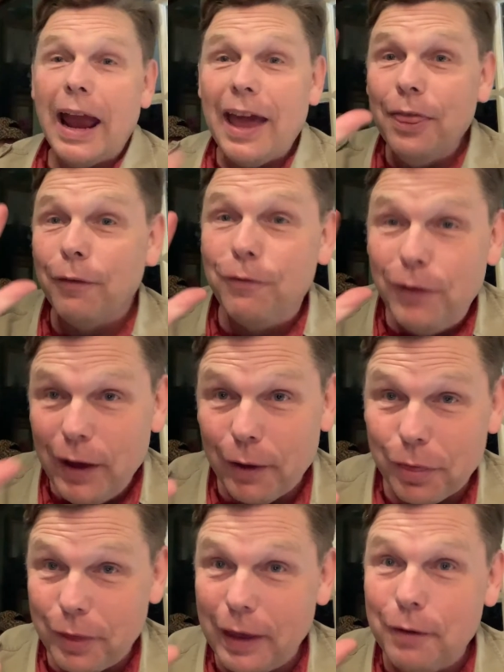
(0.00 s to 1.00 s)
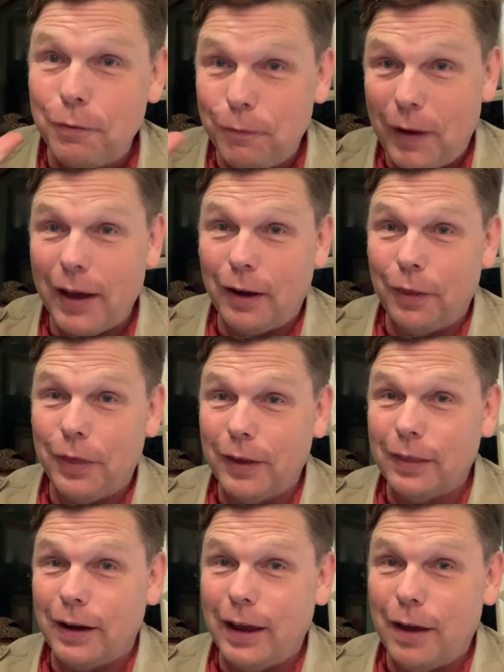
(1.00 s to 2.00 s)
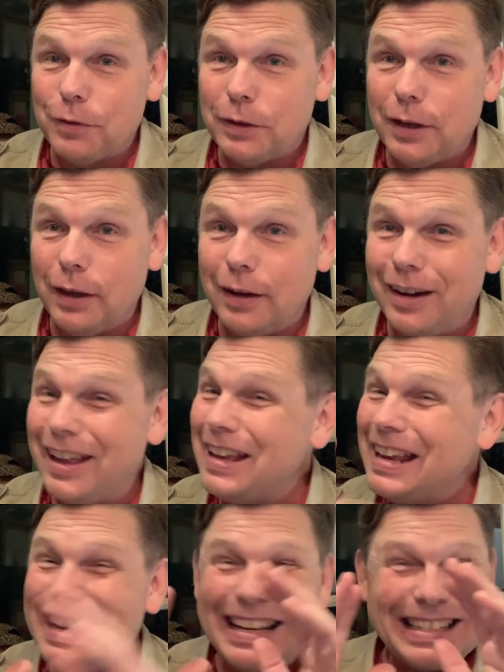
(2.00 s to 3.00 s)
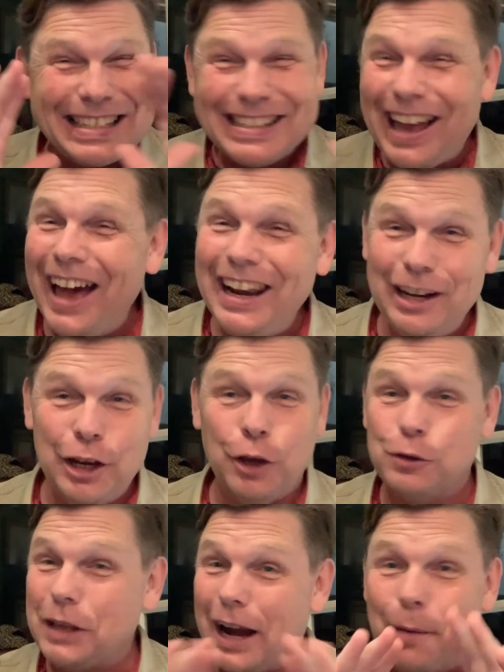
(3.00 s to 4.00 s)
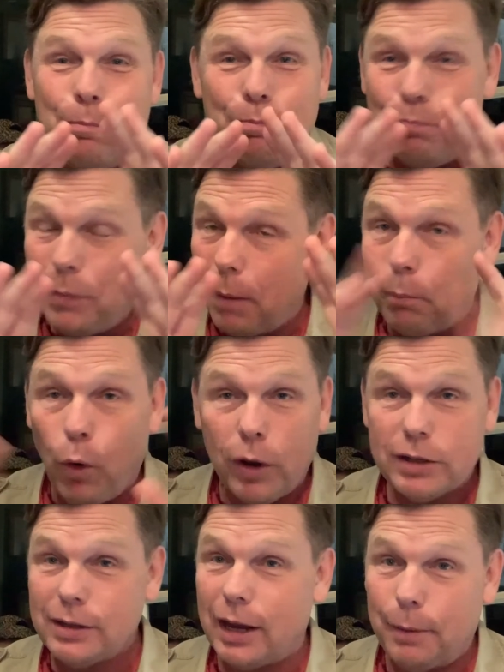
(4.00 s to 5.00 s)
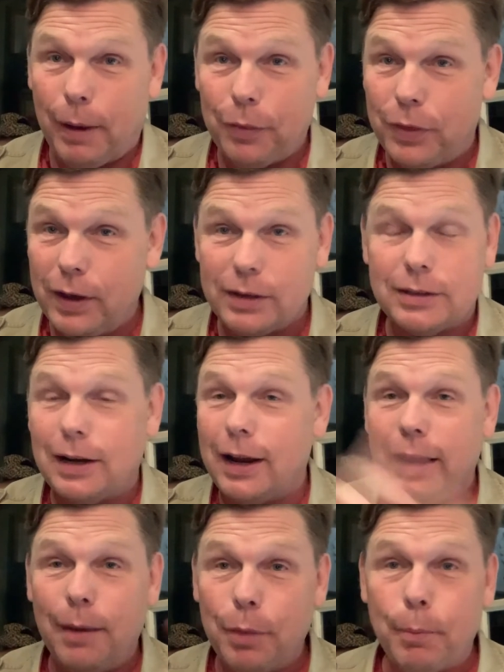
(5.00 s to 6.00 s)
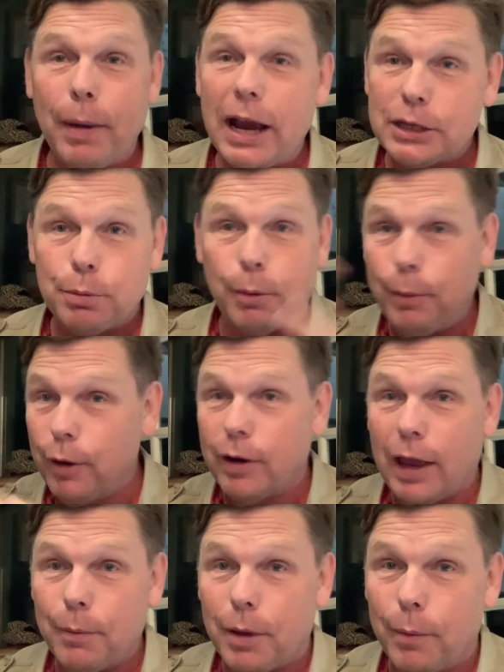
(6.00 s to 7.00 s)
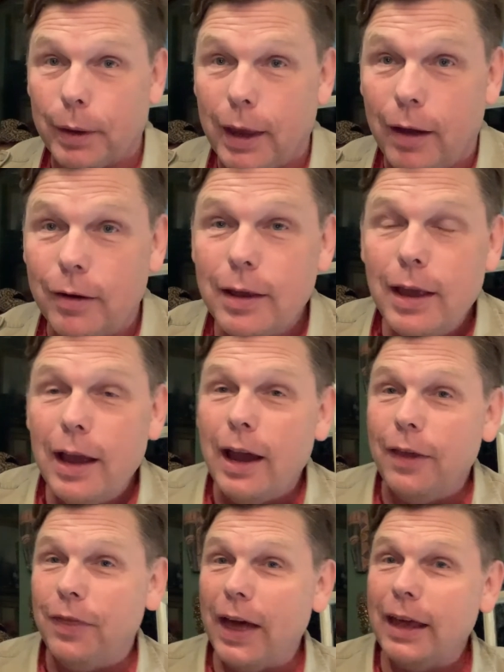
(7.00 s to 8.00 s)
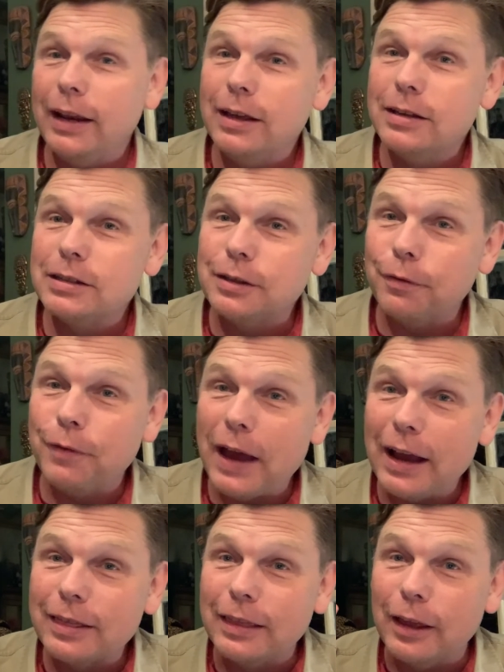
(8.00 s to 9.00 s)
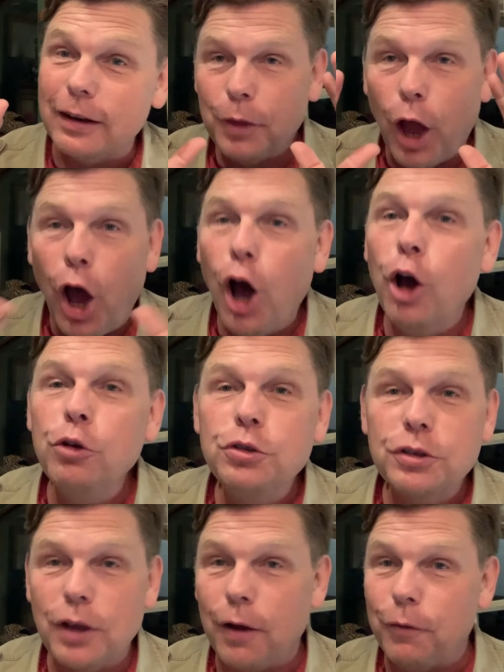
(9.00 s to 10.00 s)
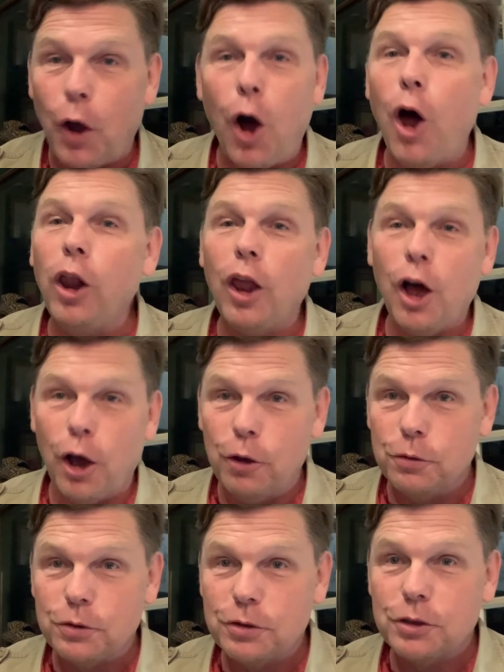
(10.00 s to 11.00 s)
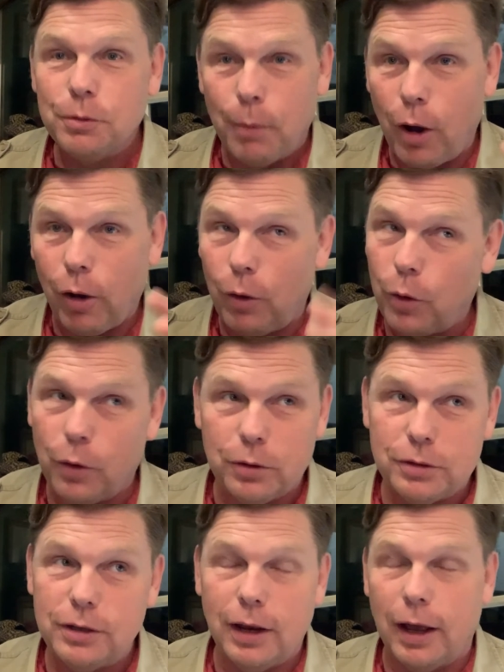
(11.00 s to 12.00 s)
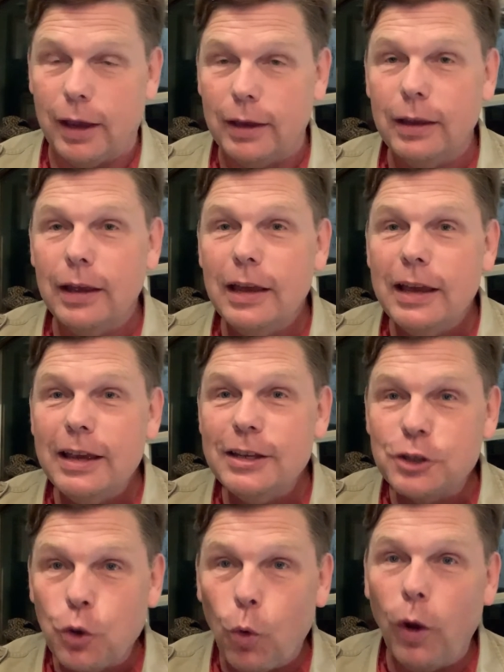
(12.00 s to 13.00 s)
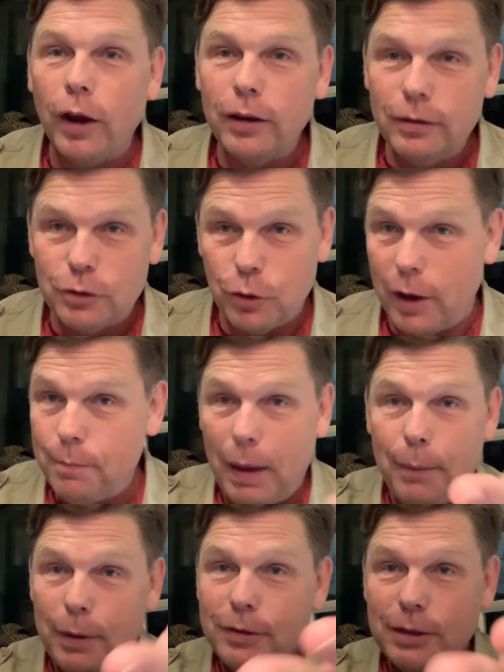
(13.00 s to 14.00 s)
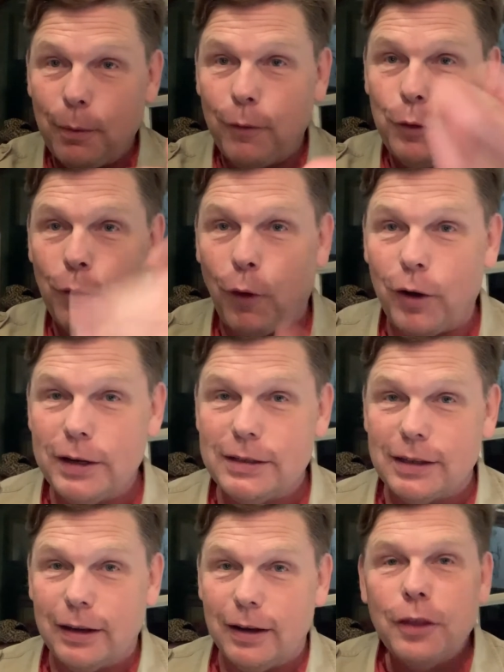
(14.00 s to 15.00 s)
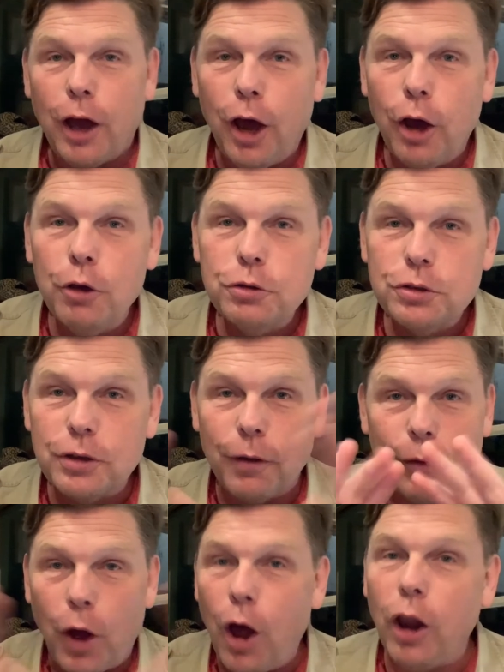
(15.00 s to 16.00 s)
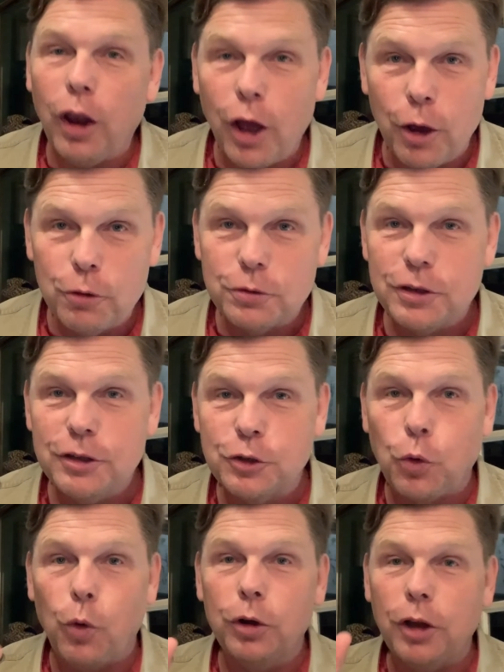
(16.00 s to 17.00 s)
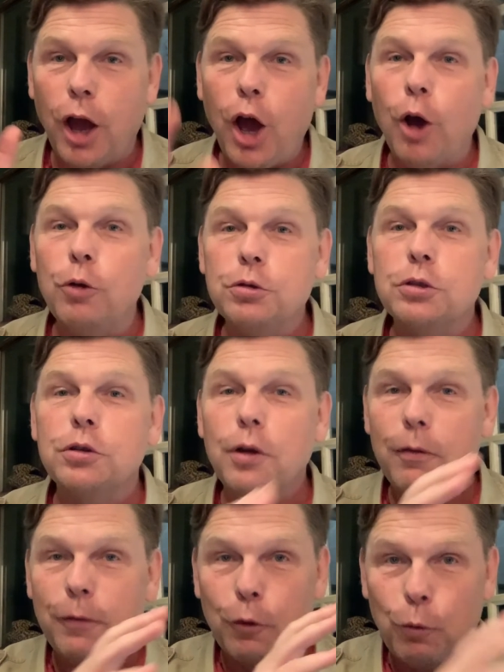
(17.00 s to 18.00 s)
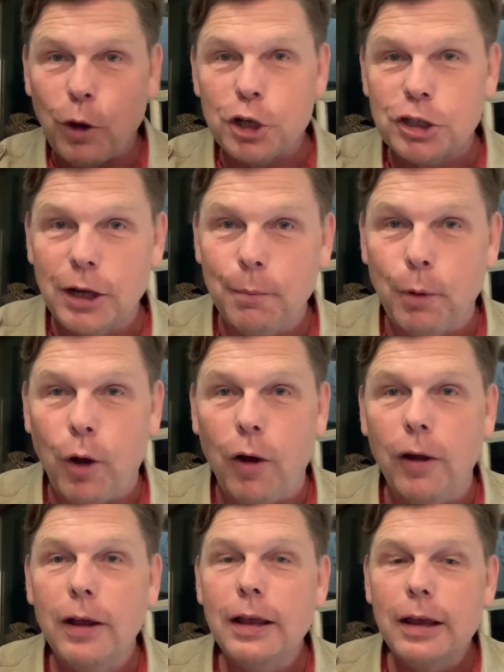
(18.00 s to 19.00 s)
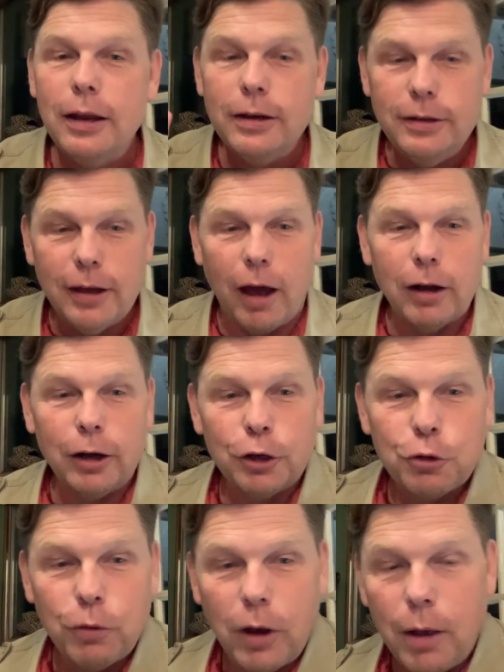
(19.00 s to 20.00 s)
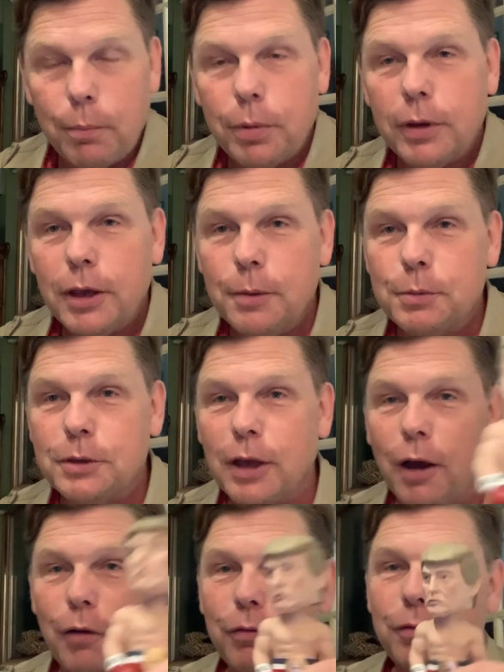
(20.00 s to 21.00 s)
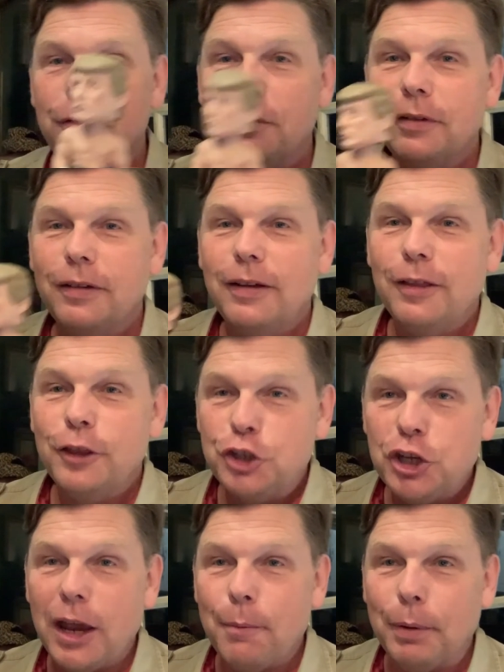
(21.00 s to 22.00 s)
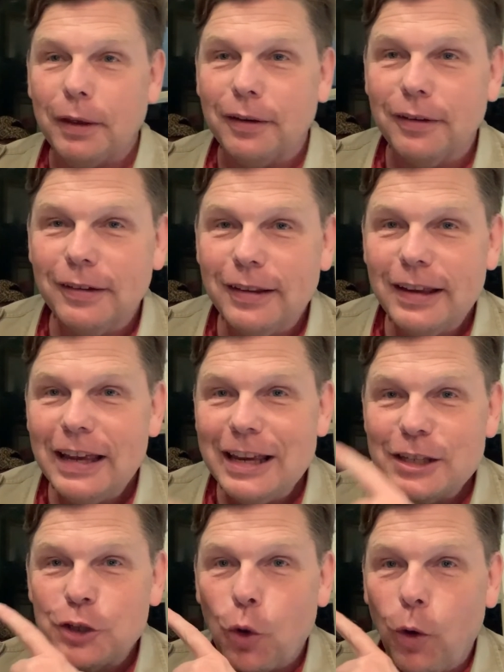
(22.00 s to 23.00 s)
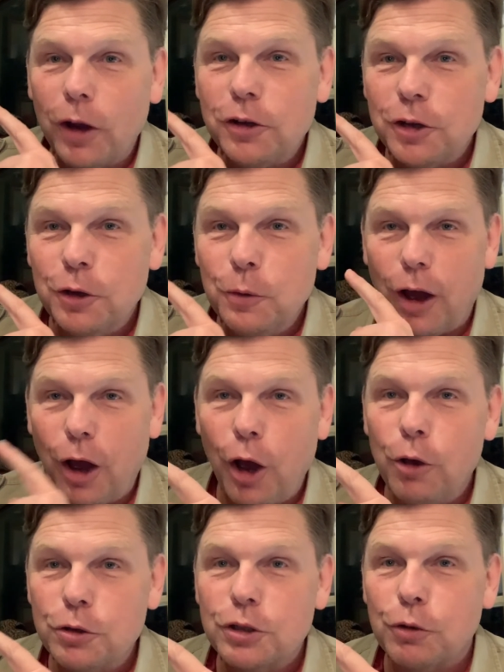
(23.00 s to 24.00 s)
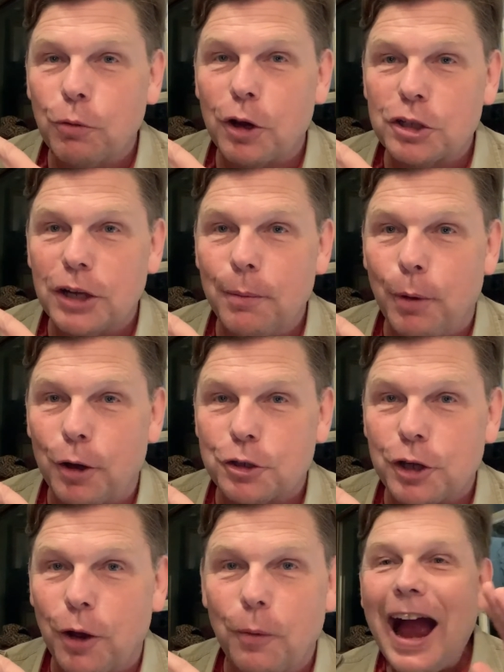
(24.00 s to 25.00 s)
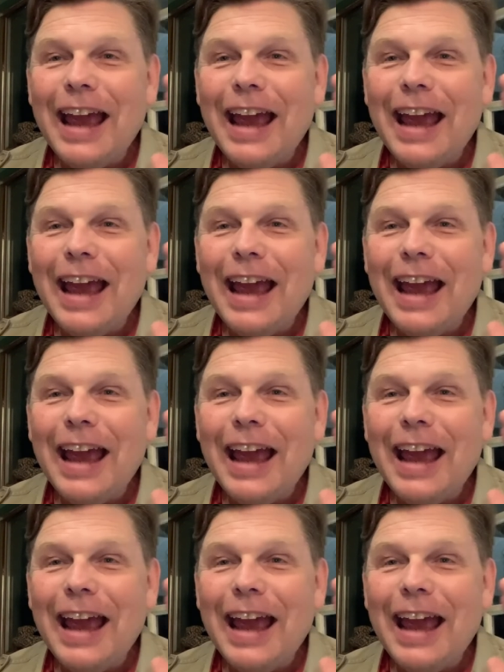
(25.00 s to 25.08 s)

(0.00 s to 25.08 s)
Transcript: And the fifth and final thing that I have to tell you today, exciting news that I'm more excited about this than I am the PAX Premier game coming out. And that is the fact that the host of all hosts tomorrow or today is going to, and maybe some of you have already seen it, the host of all hosts is going to host for Rush Limbaugh, Donald Trump himself, the champion. is going to host the Rush Limbaugh show.